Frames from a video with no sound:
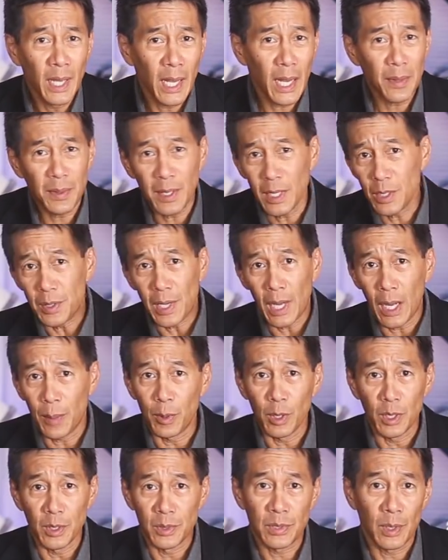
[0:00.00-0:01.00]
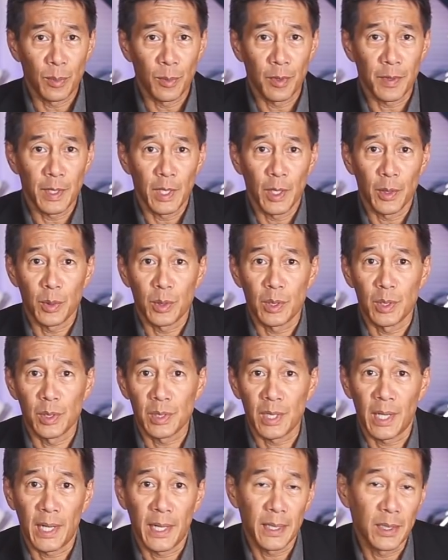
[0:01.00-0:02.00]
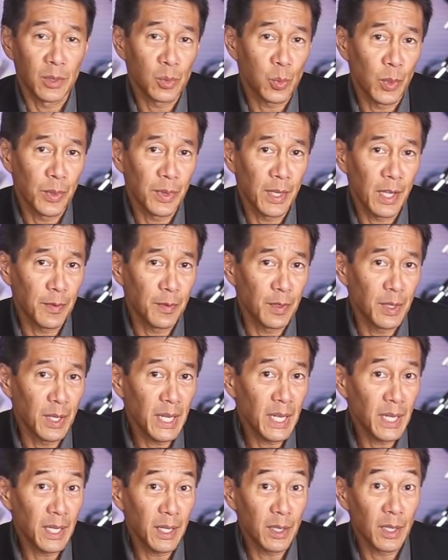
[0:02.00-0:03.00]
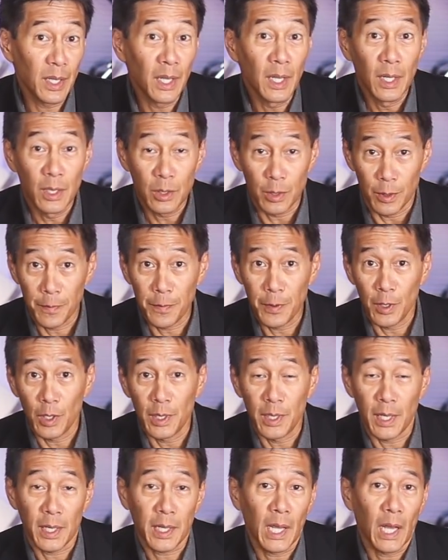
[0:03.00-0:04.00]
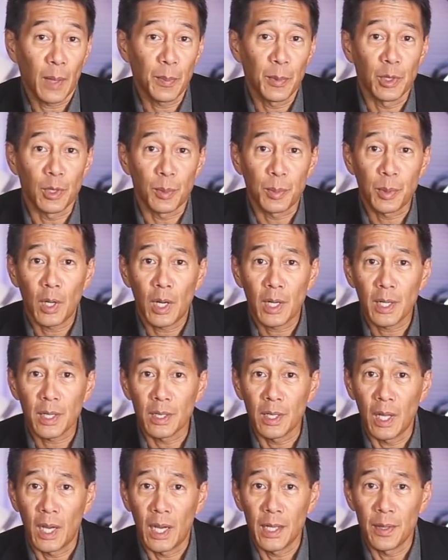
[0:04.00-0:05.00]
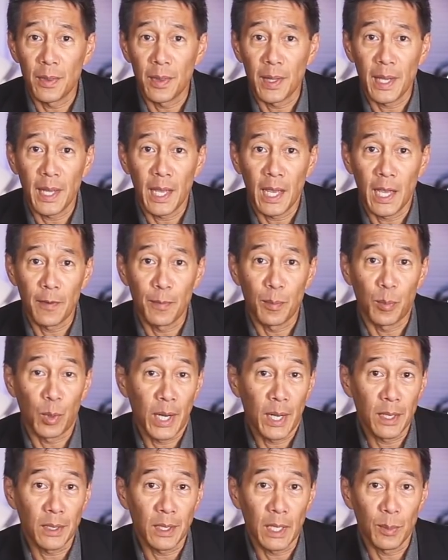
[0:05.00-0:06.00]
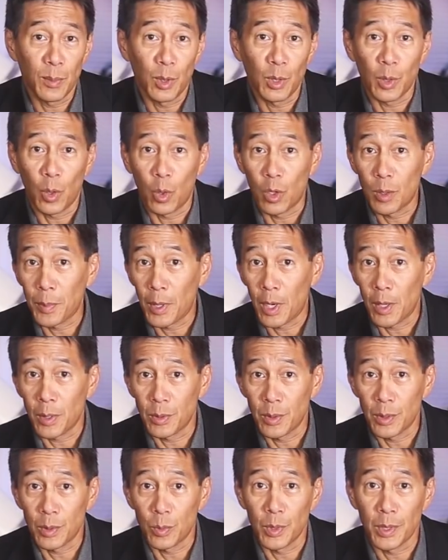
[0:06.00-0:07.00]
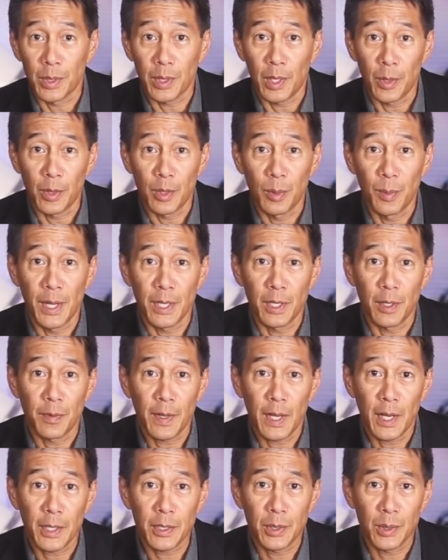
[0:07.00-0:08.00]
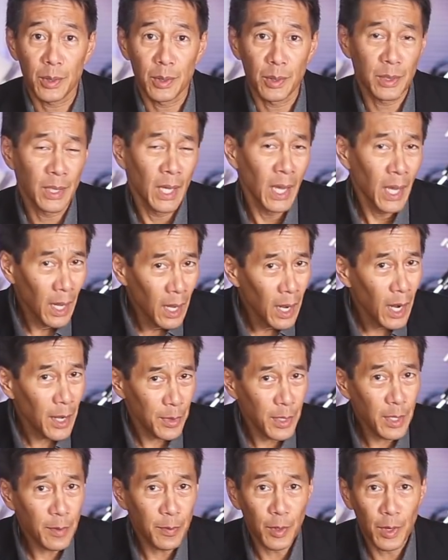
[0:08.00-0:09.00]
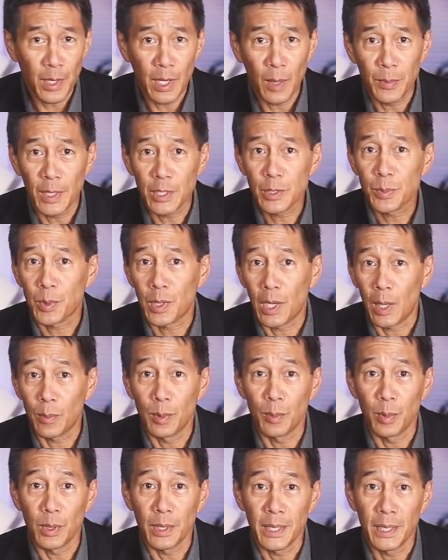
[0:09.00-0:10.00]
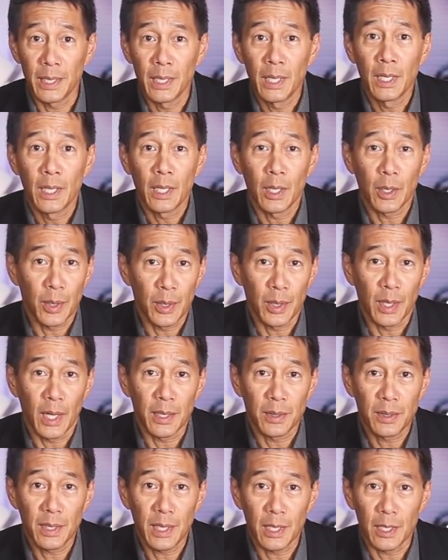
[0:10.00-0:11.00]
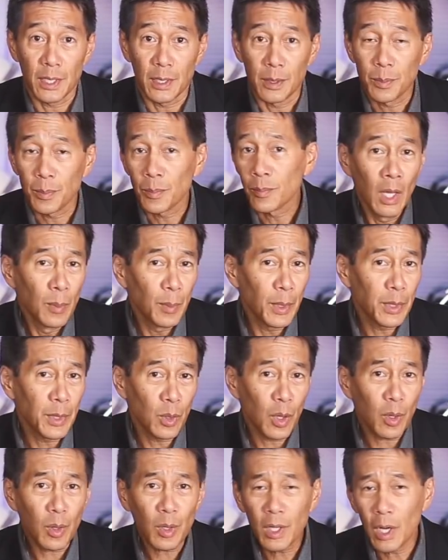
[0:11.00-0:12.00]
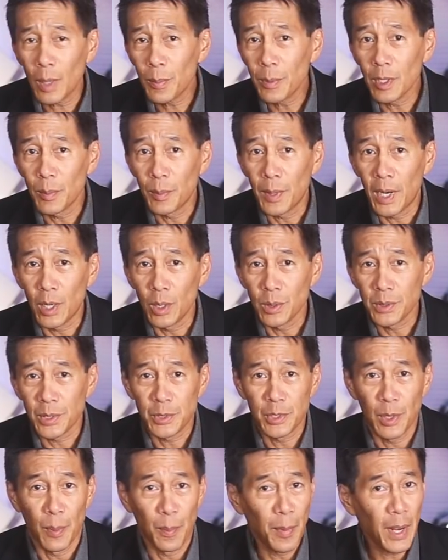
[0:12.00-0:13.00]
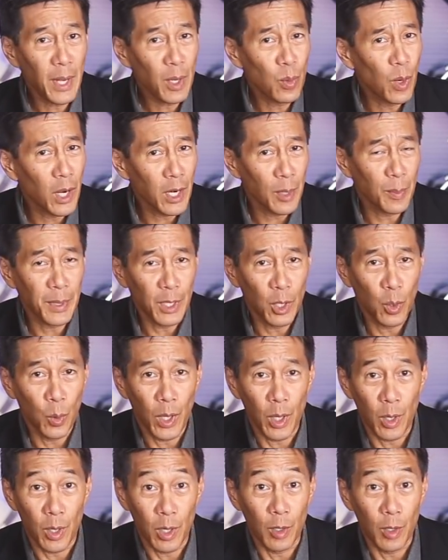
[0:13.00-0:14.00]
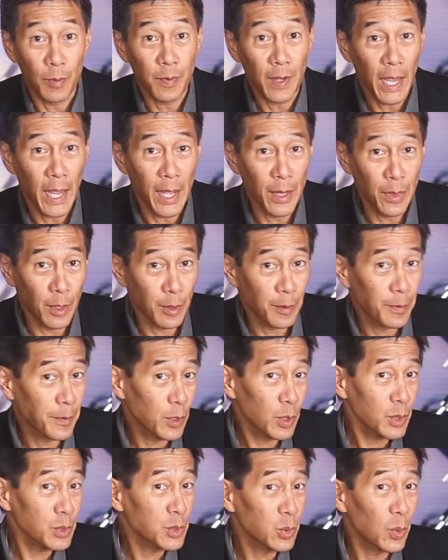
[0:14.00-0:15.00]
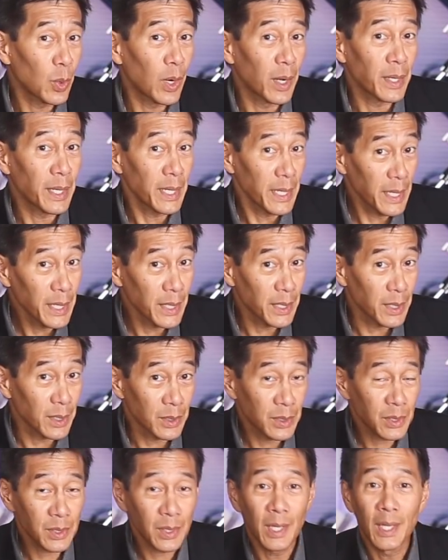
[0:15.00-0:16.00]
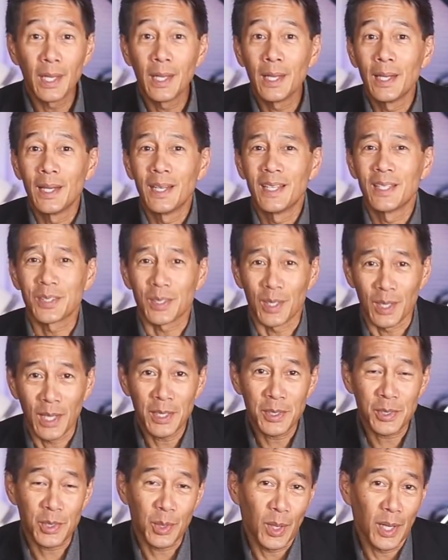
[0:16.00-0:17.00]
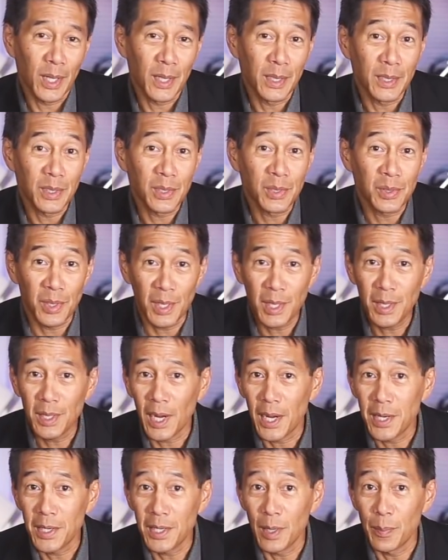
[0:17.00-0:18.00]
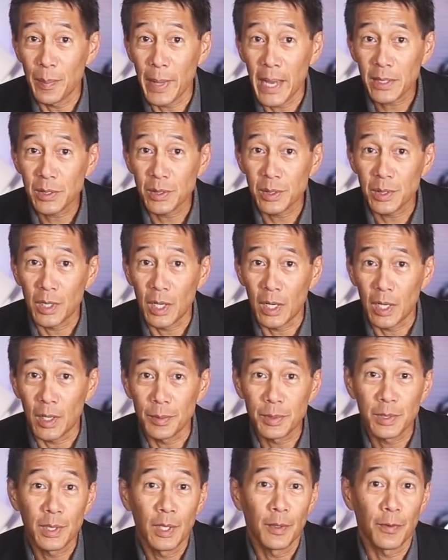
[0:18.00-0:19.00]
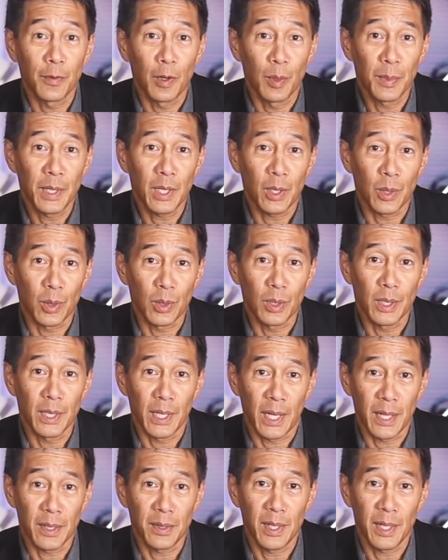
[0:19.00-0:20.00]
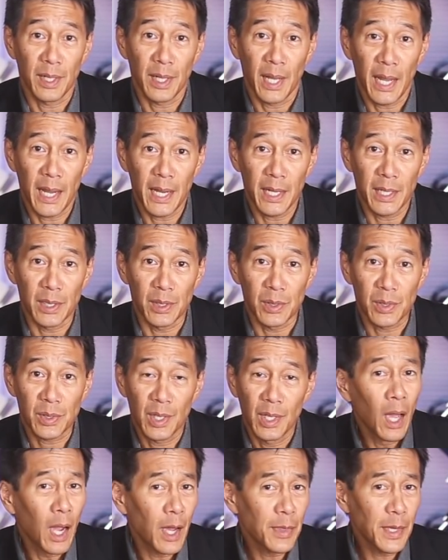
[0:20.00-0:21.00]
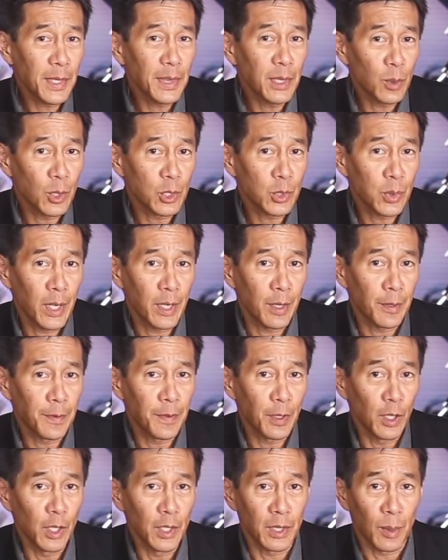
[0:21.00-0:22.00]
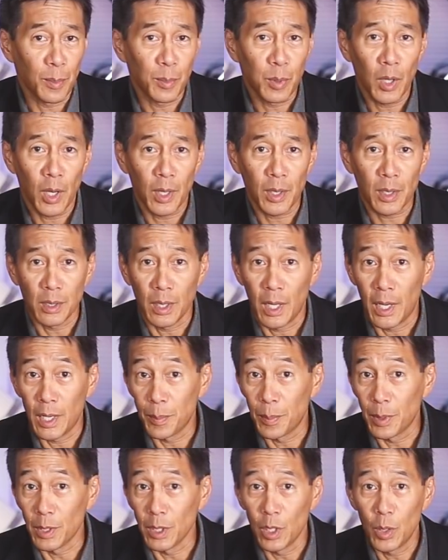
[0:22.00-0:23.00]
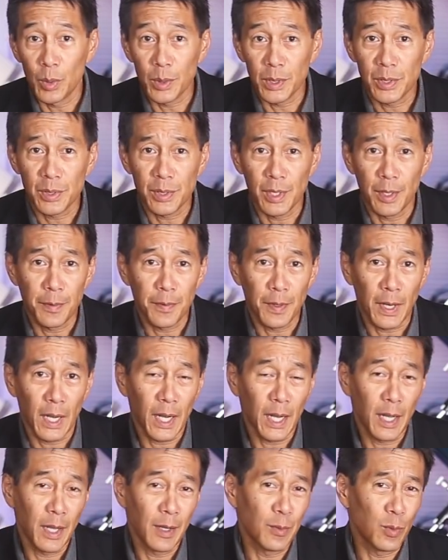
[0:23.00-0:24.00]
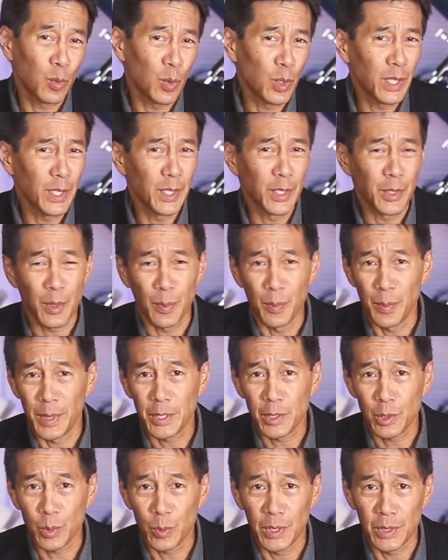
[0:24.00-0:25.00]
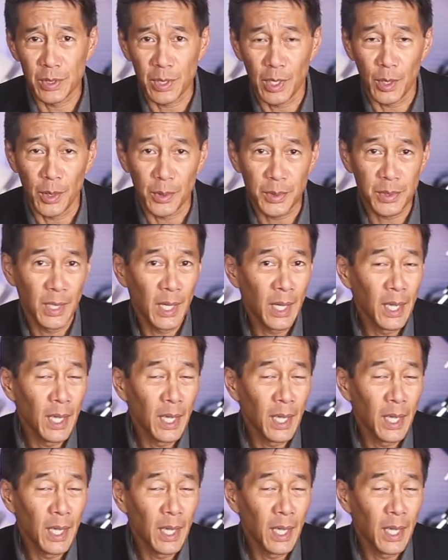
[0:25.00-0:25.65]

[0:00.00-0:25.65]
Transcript: and they dabble in some of the other designs. When they've needed to fill in a gap in their product line, they have brand labeled or partnered with other manufacturers. I think for them, that's probably a good idea. But there are a couple of models that you might want to be aware of, and the first one is Celestron C90 Maksutovs from the early 1980s. I think they were trying to fill in the product line below the C5 with mixed results.